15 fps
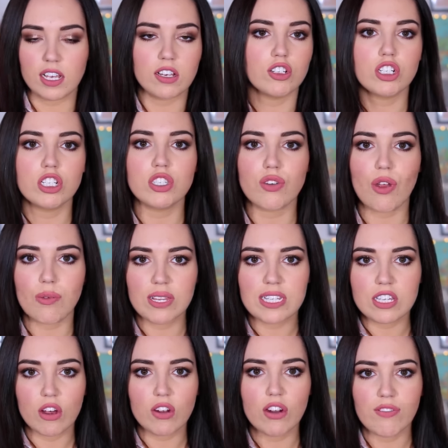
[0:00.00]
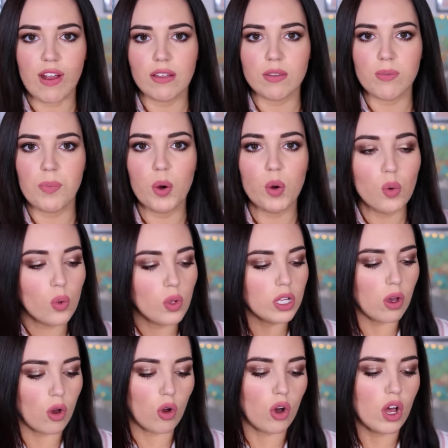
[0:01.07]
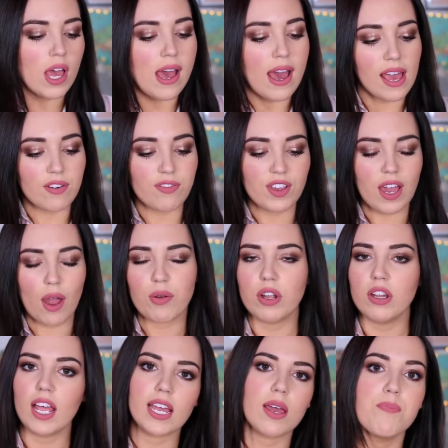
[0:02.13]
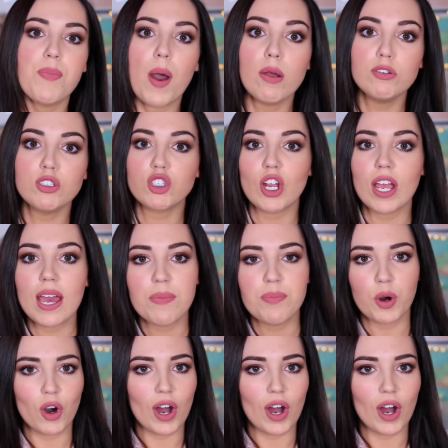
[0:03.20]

You could just throw this on around the pool, or if you're going on like a boat trip